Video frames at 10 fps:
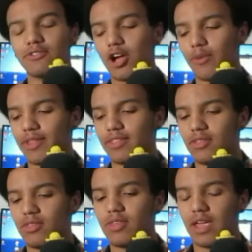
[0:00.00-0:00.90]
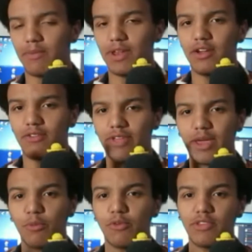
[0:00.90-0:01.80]
talk about this segment of like
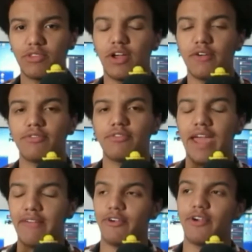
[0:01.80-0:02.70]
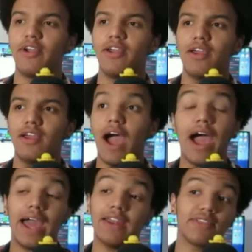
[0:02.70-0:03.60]
movie stuff ever.
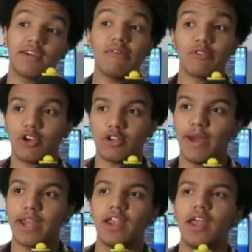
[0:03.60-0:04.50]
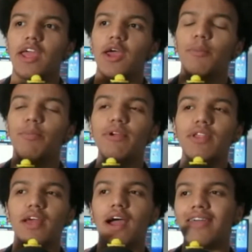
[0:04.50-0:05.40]
I don't think I've ever talked about it,
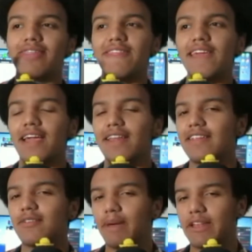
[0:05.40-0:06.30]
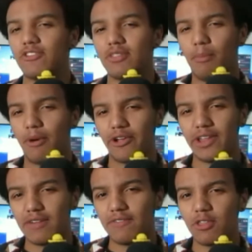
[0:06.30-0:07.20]
but I think I need to mention the
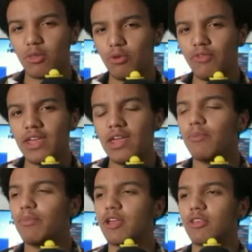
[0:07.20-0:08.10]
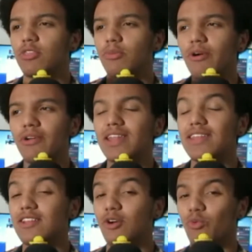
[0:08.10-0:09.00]
marketing for this movie because the marketing
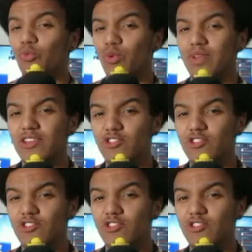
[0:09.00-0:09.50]
did a really